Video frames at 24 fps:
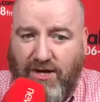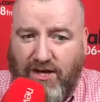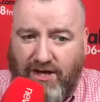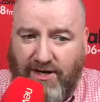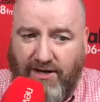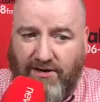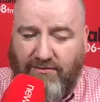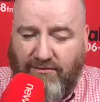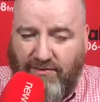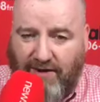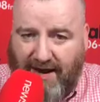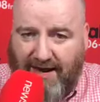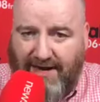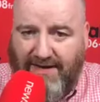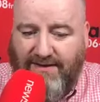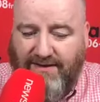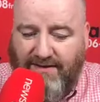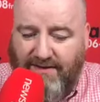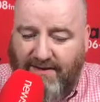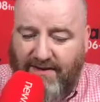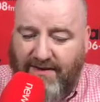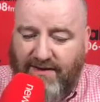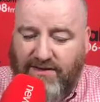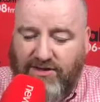get it right,
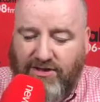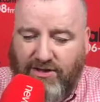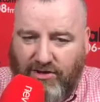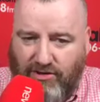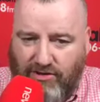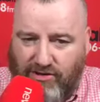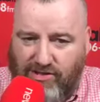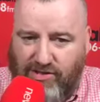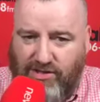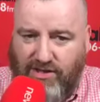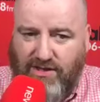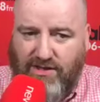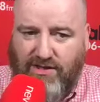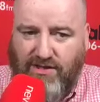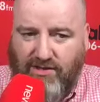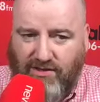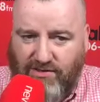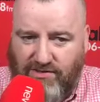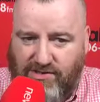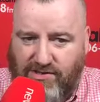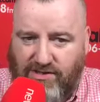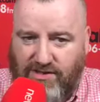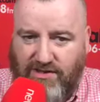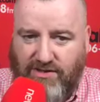touch it
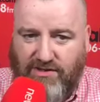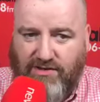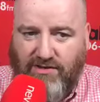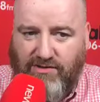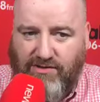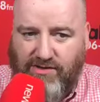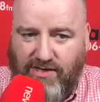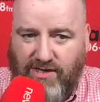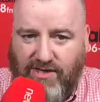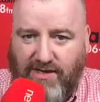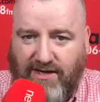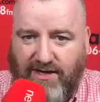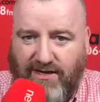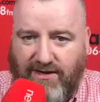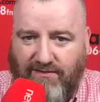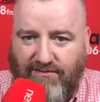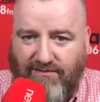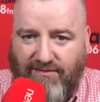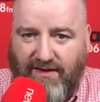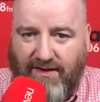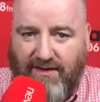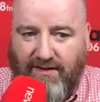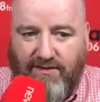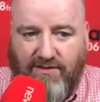and get a
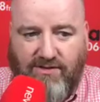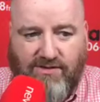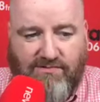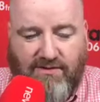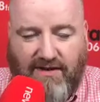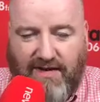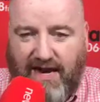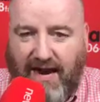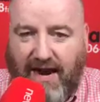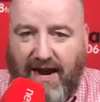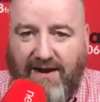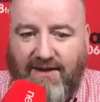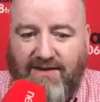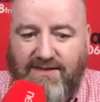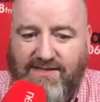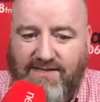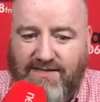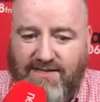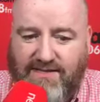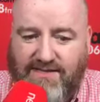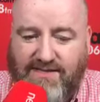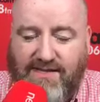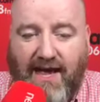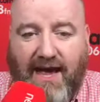feel. Because regardless of
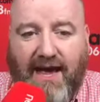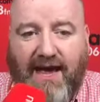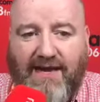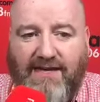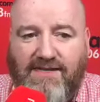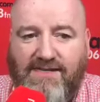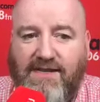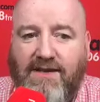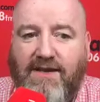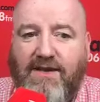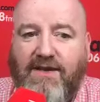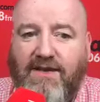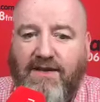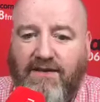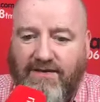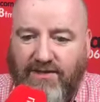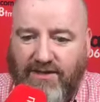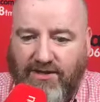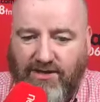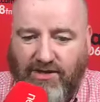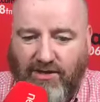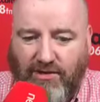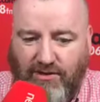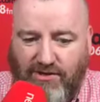the size,
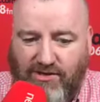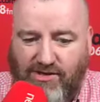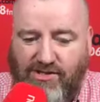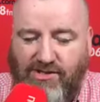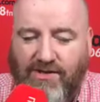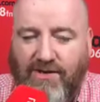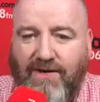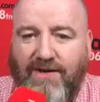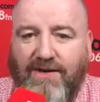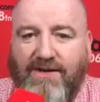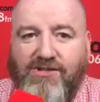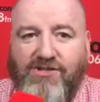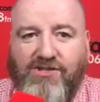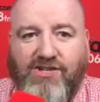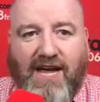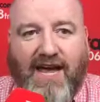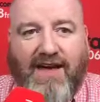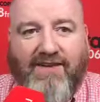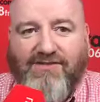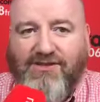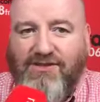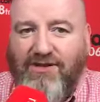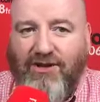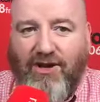the touch,
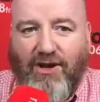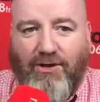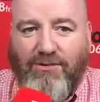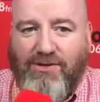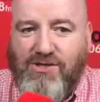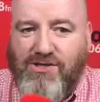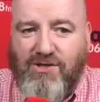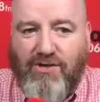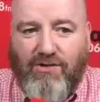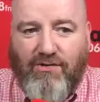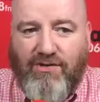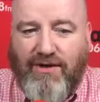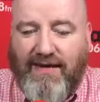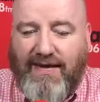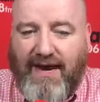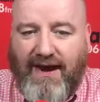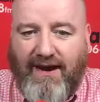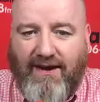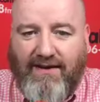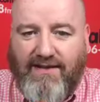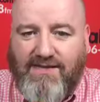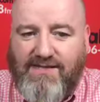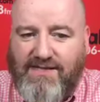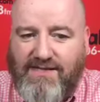chefs will always know,
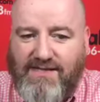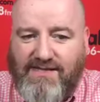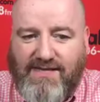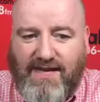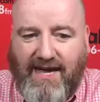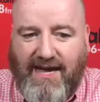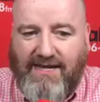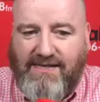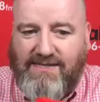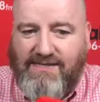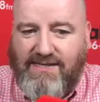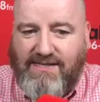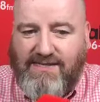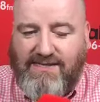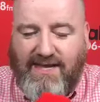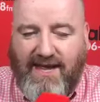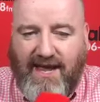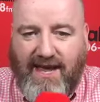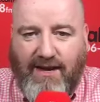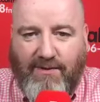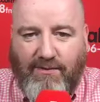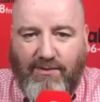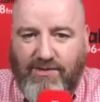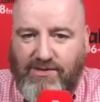regardless of the size of the
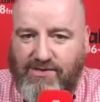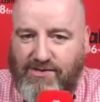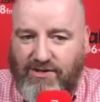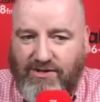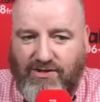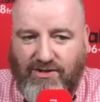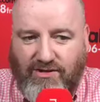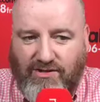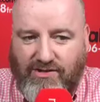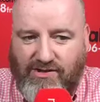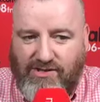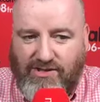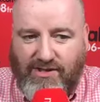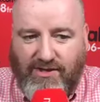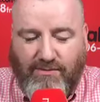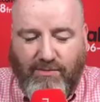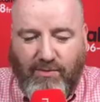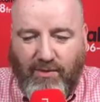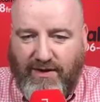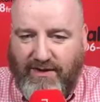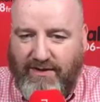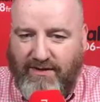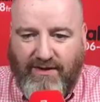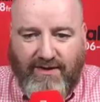steak, once they're touching it,
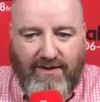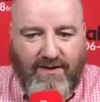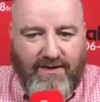what